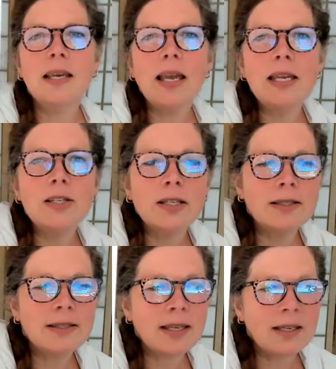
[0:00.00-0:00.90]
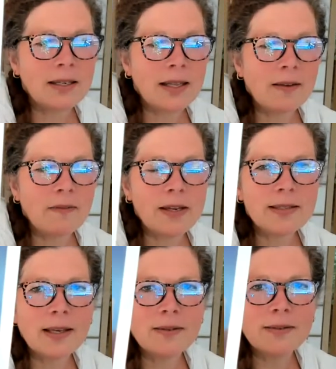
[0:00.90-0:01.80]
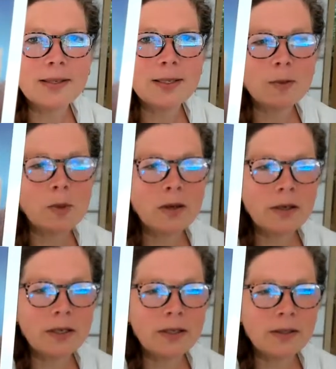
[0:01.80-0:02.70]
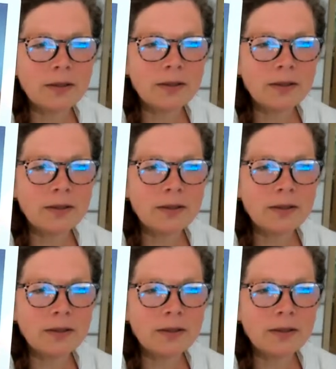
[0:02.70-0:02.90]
Asian skin in that face. I don't see Jimmy Carter.